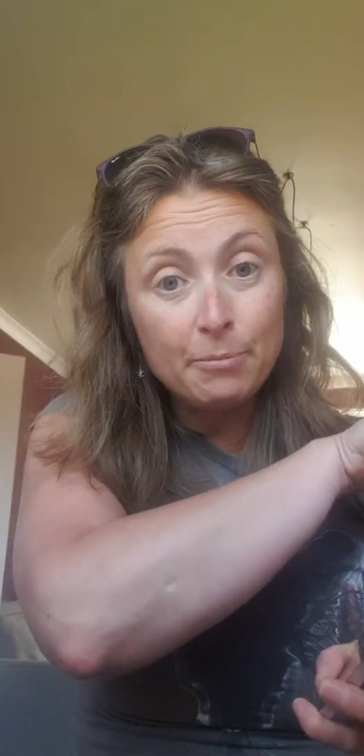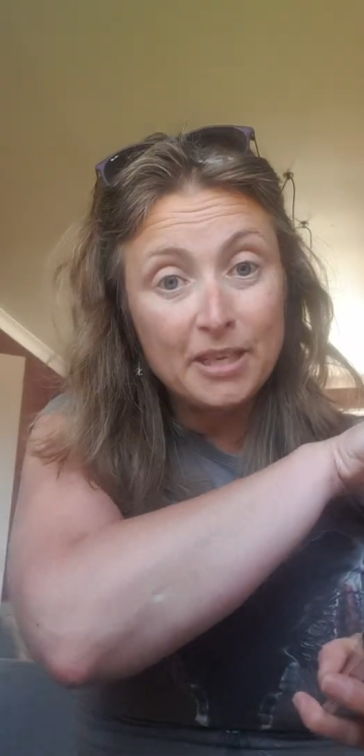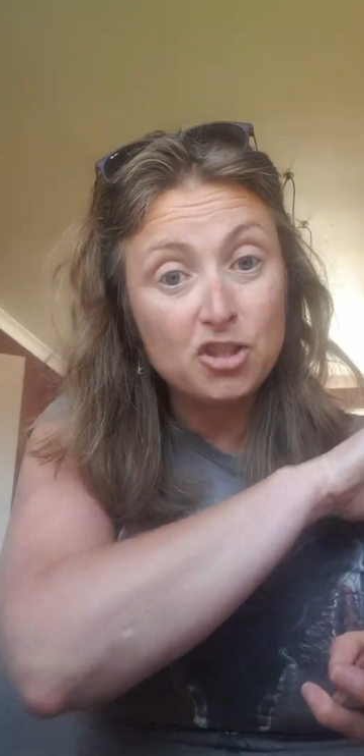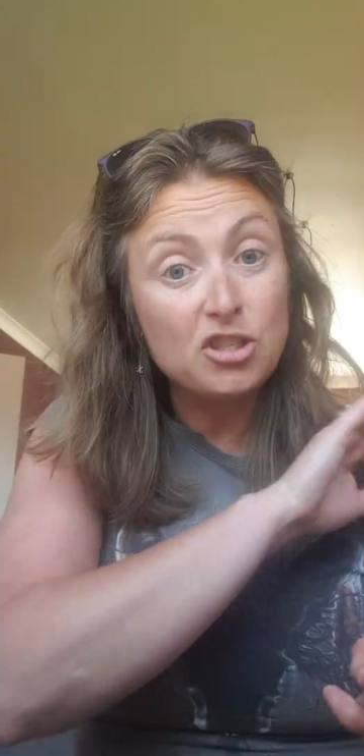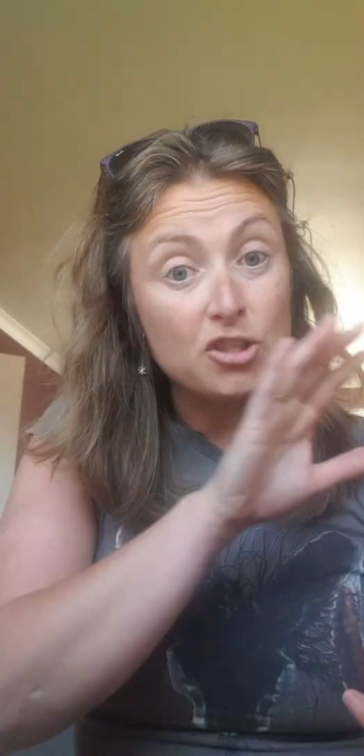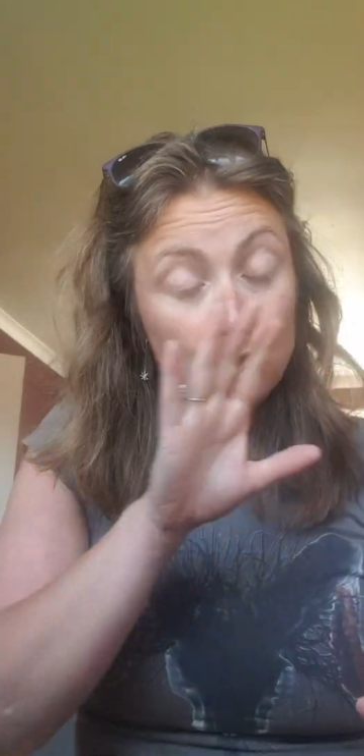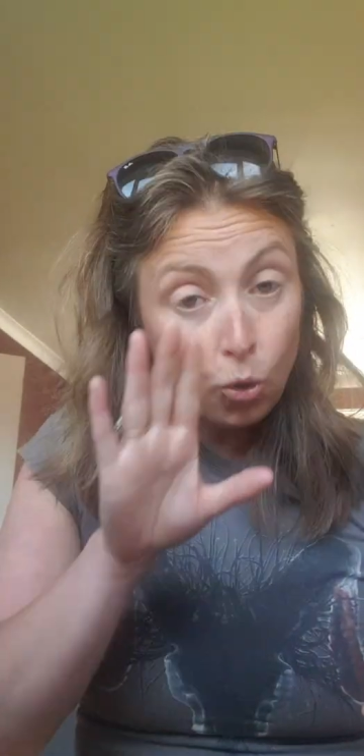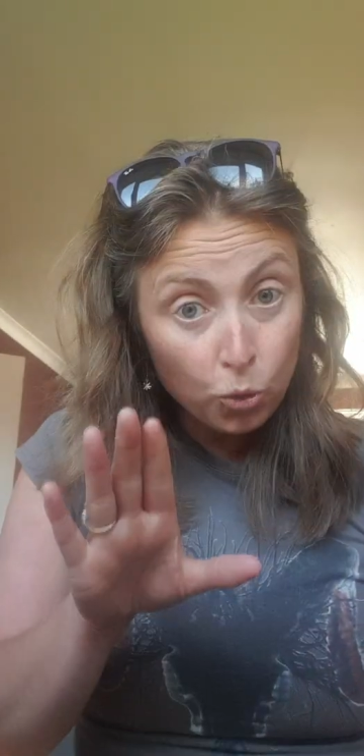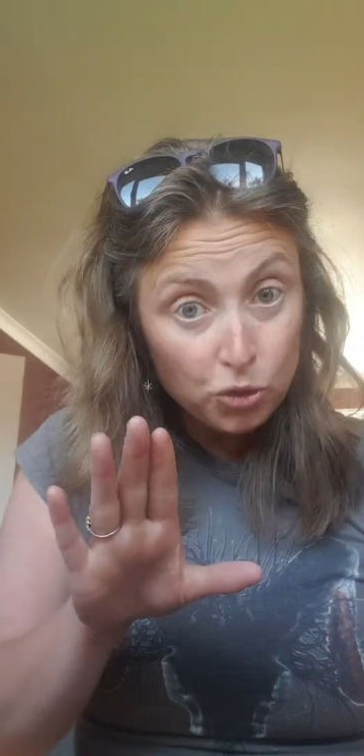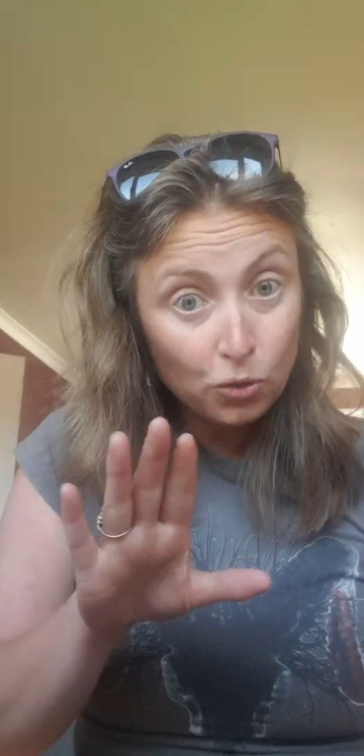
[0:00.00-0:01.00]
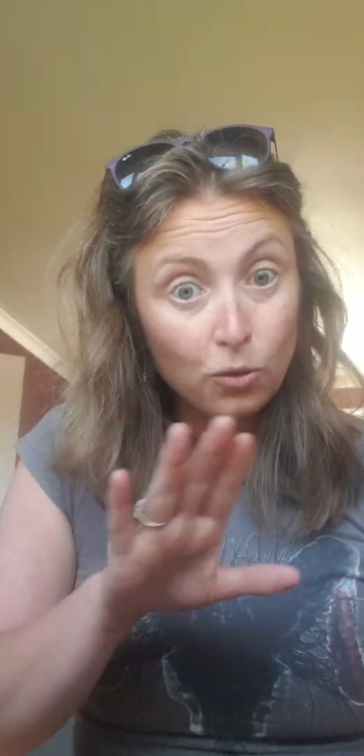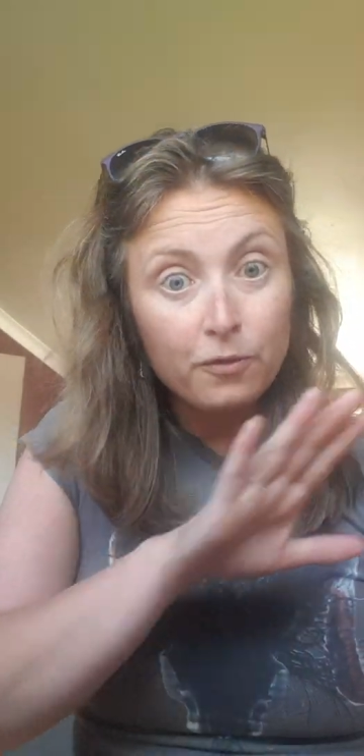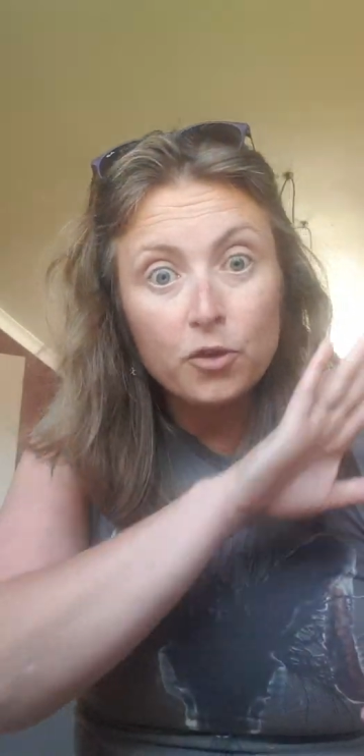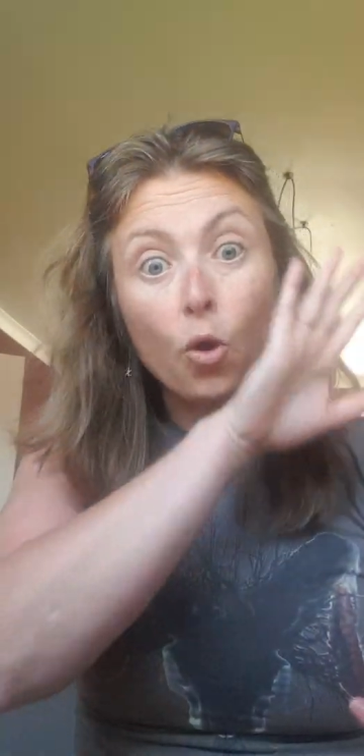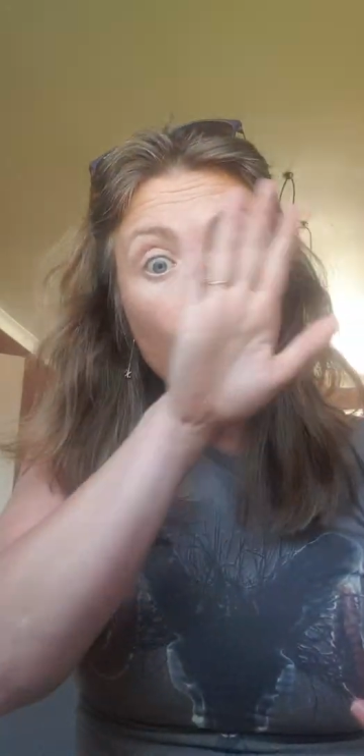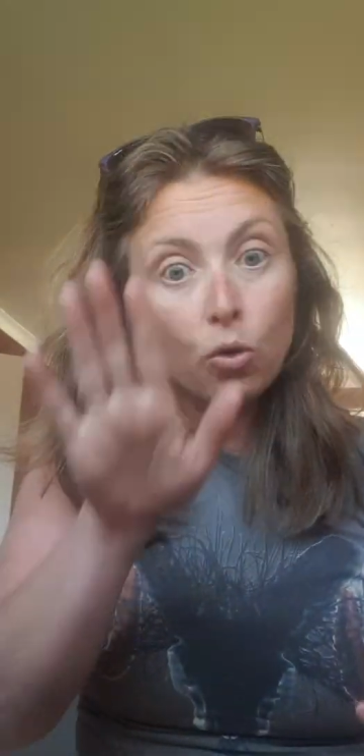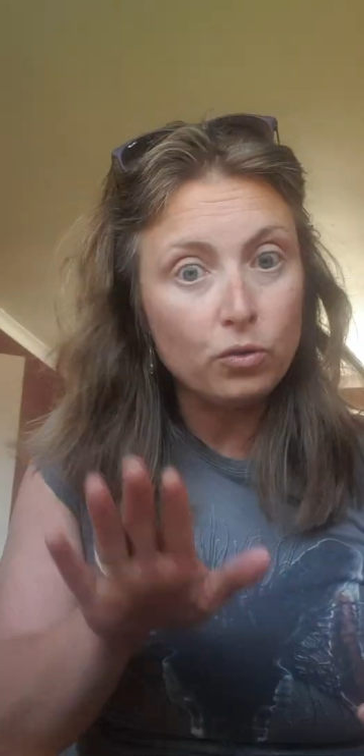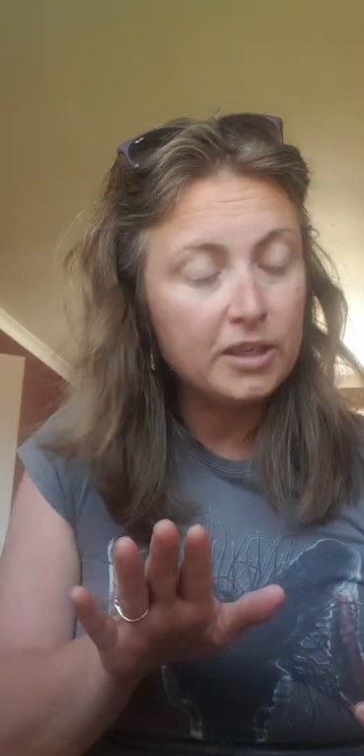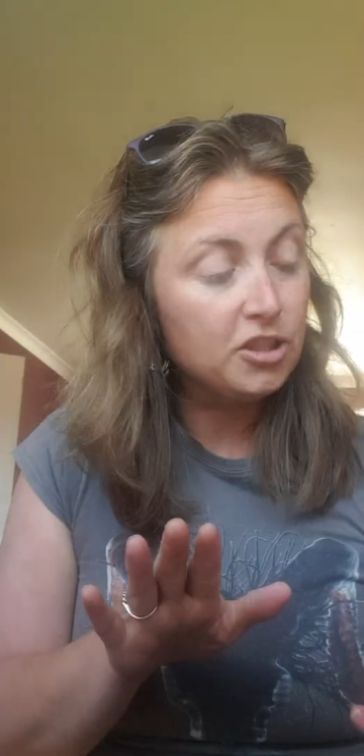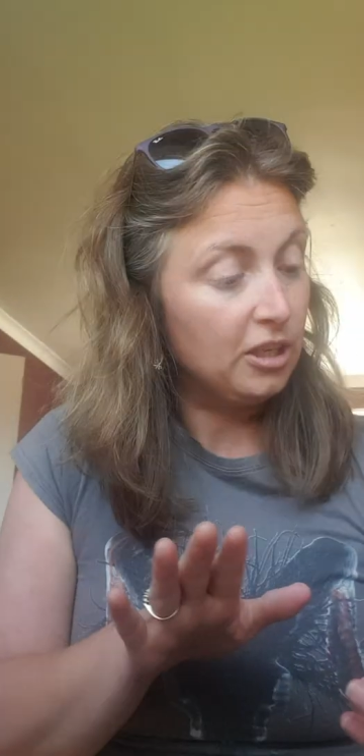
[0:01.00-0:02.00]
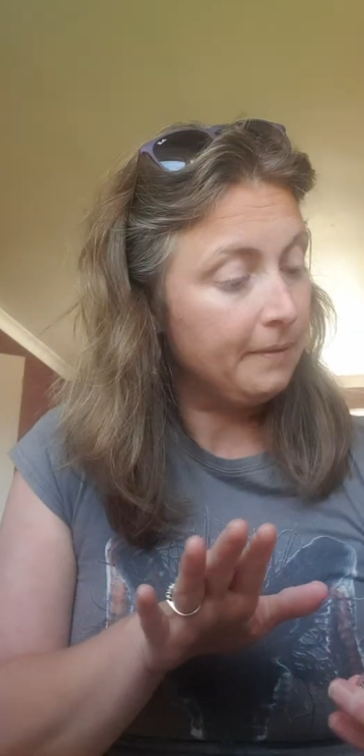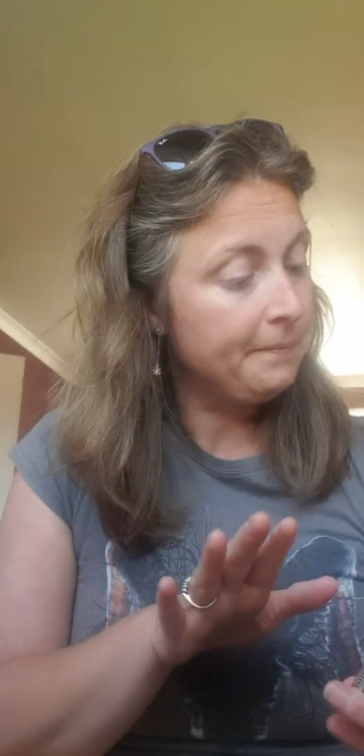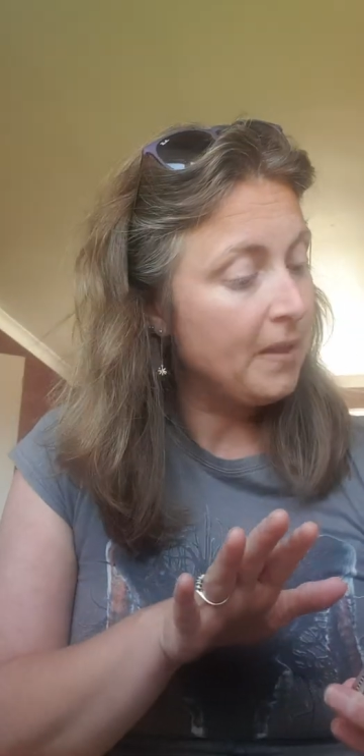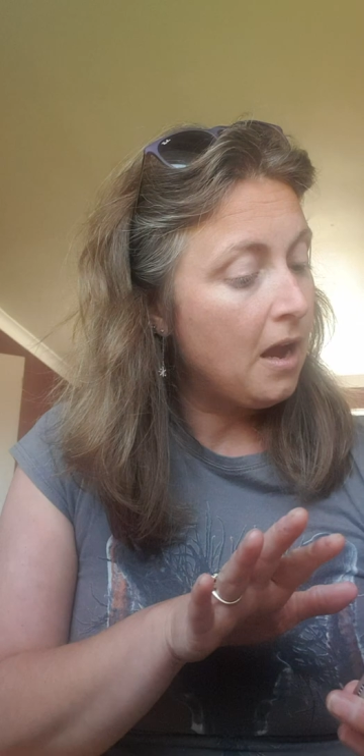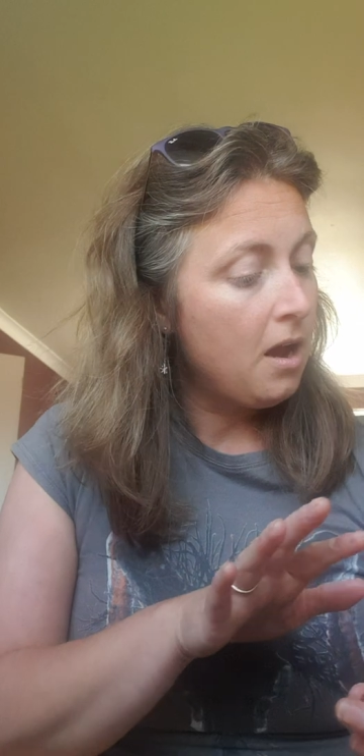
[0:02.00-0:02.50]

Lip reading: patients in total for the whole region